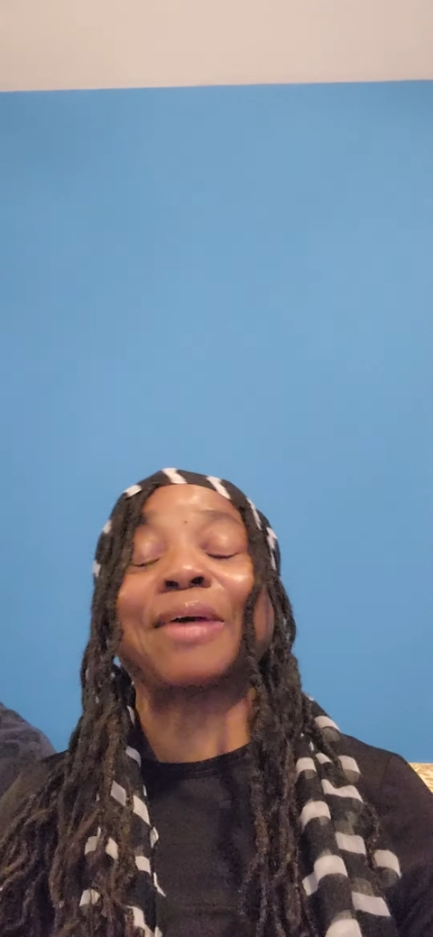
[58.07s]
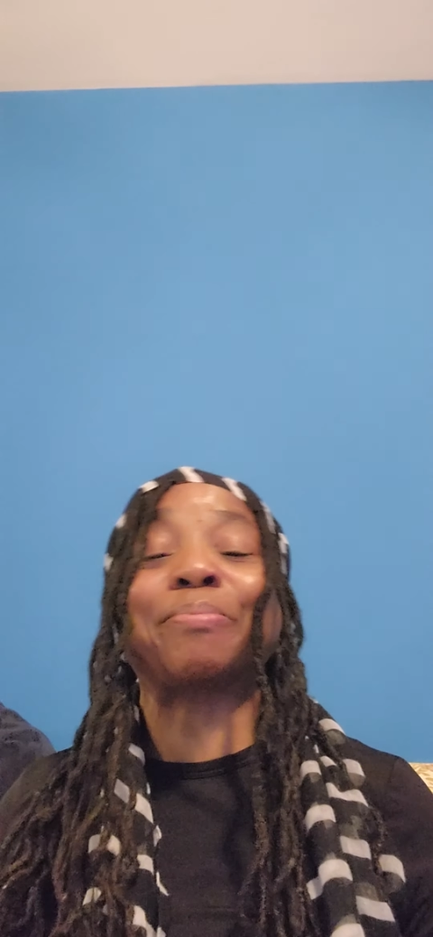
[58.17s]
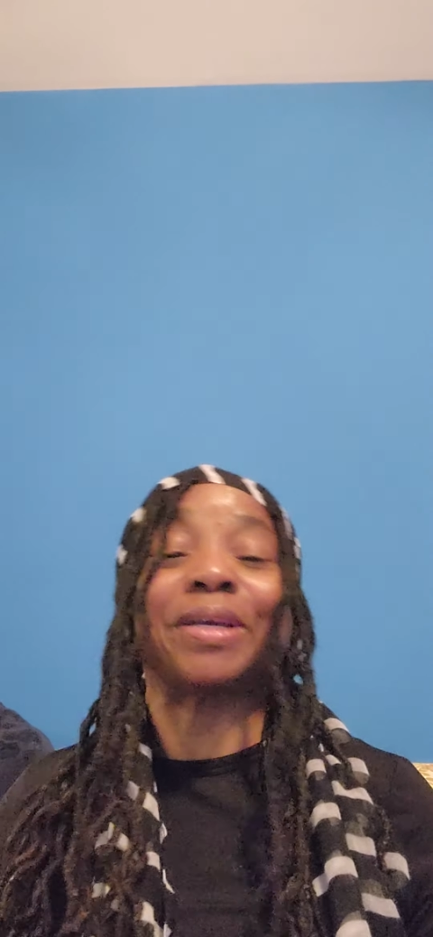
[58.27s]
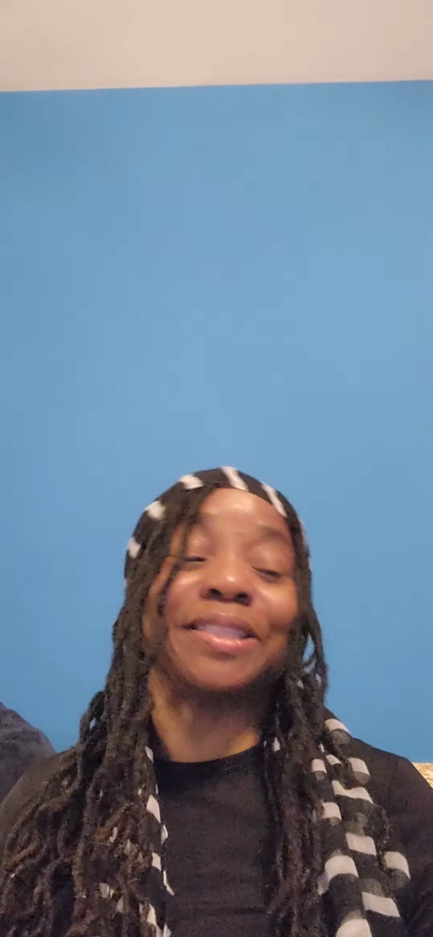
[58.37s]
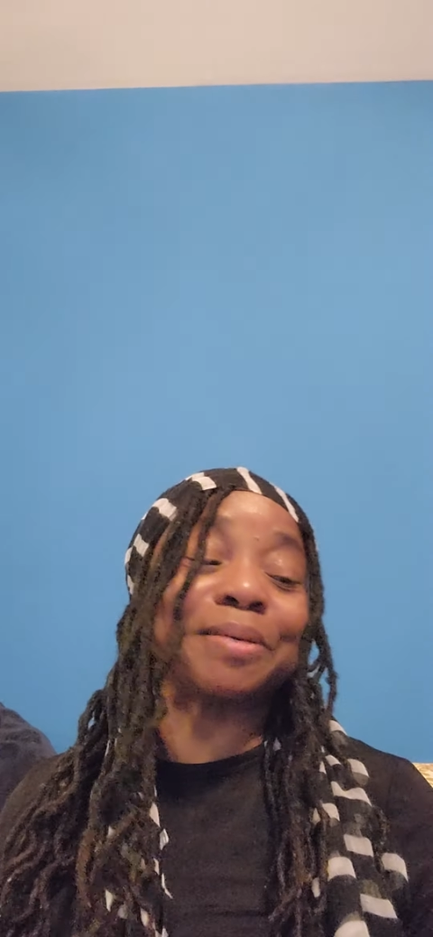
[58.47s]
I
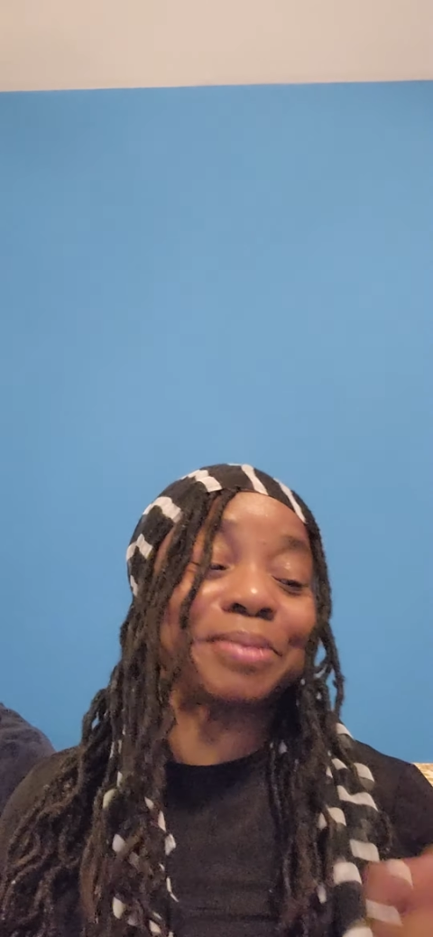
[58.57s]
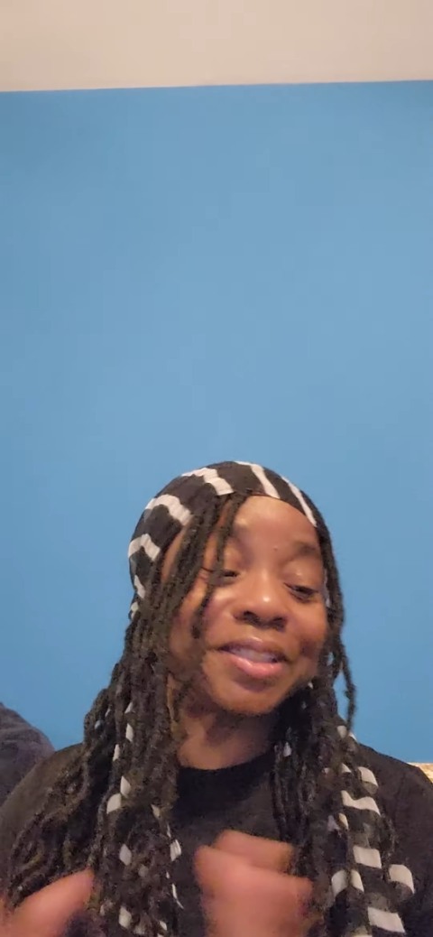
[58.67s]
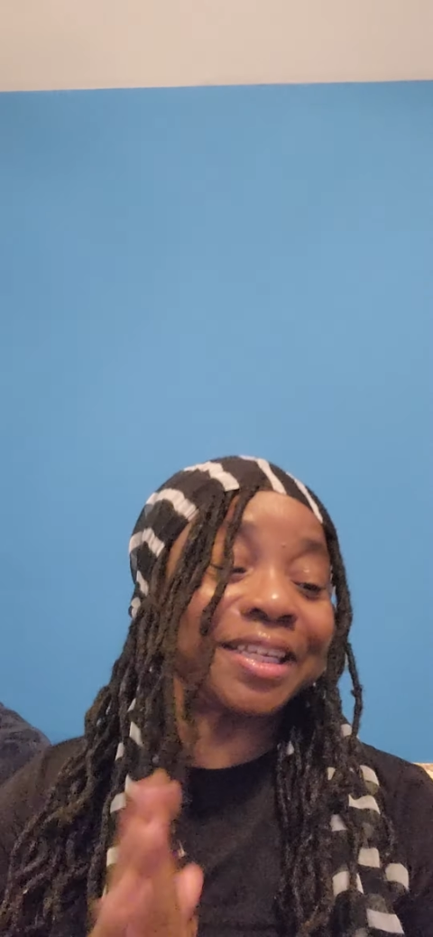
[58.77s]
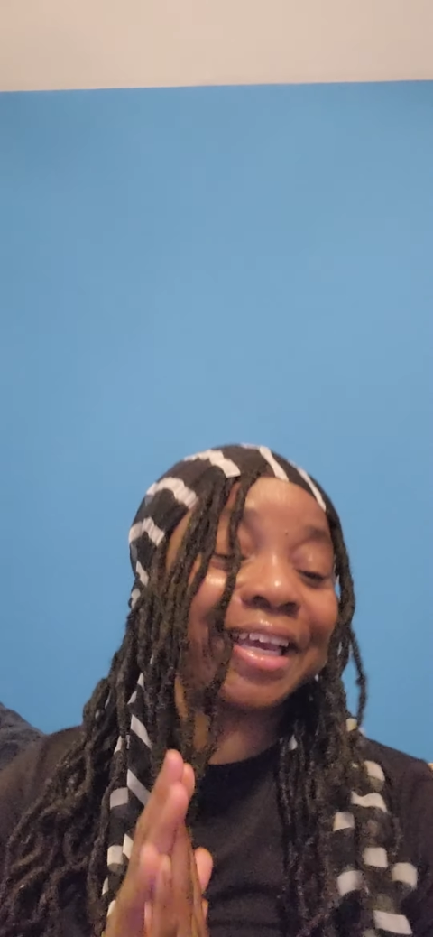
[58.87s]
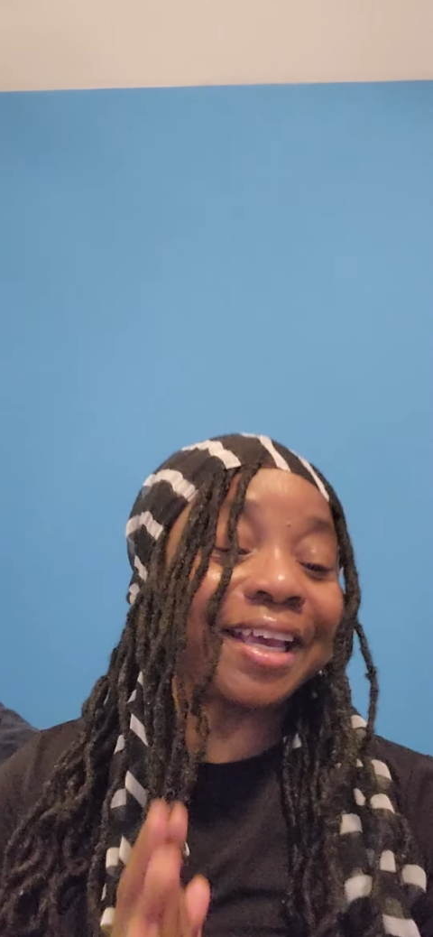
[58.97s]
picked up
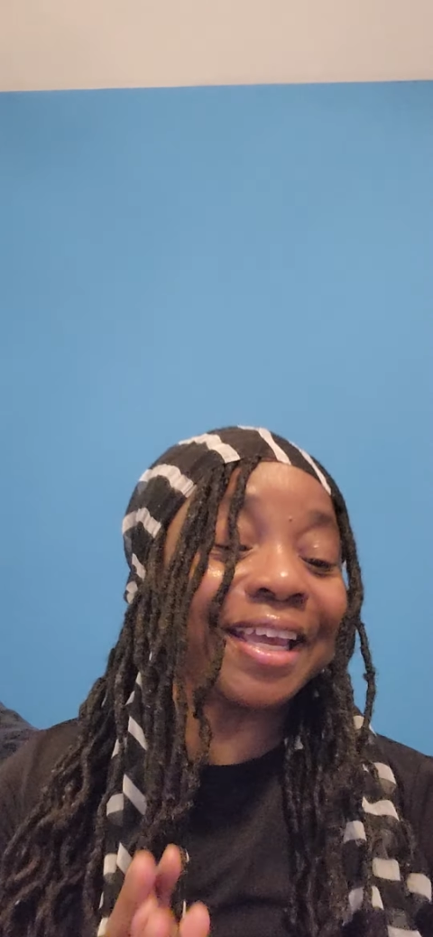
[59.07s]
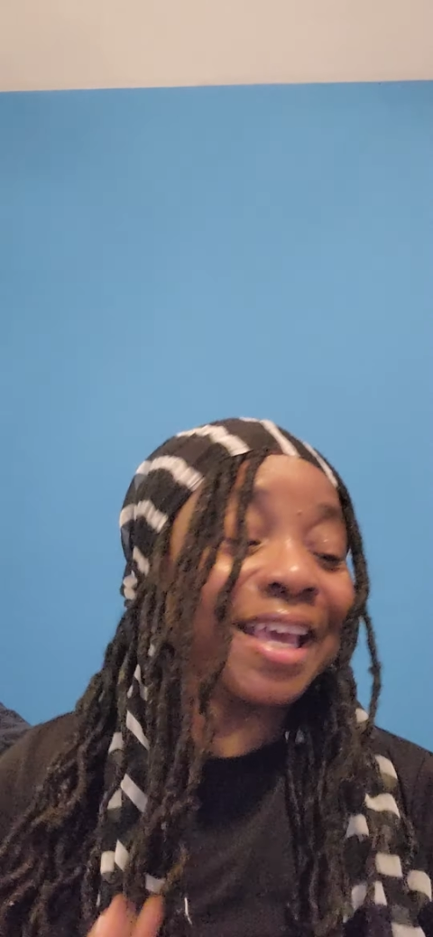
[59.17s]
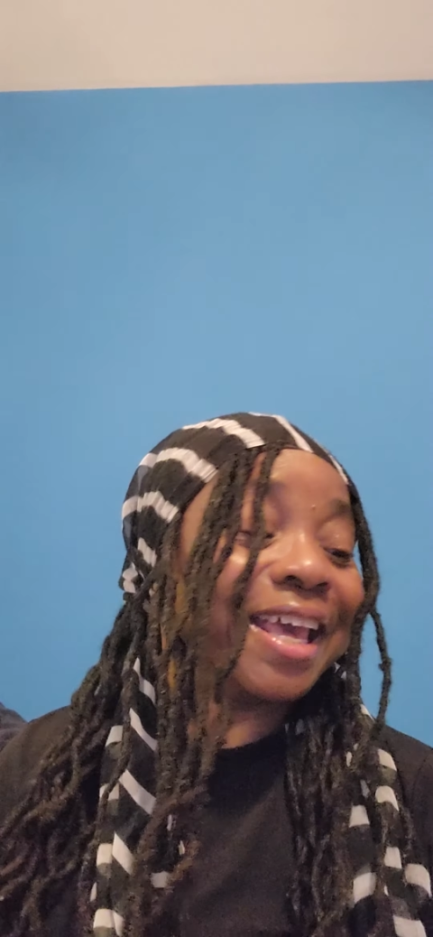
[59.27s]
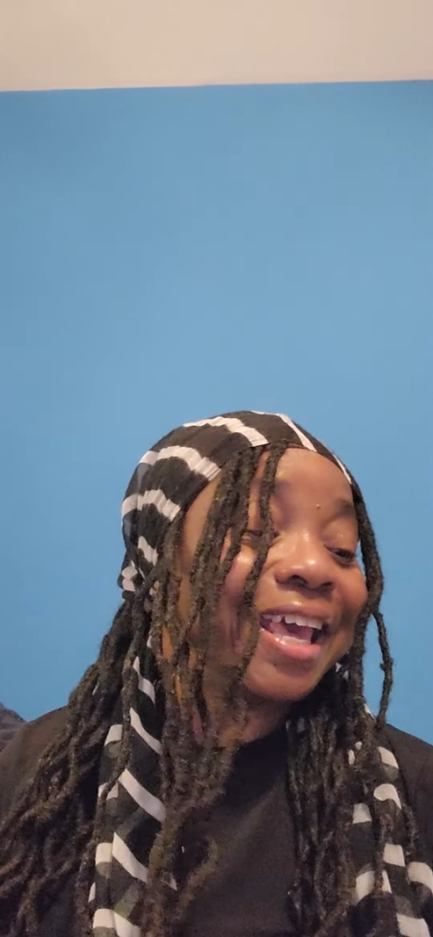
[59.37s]
today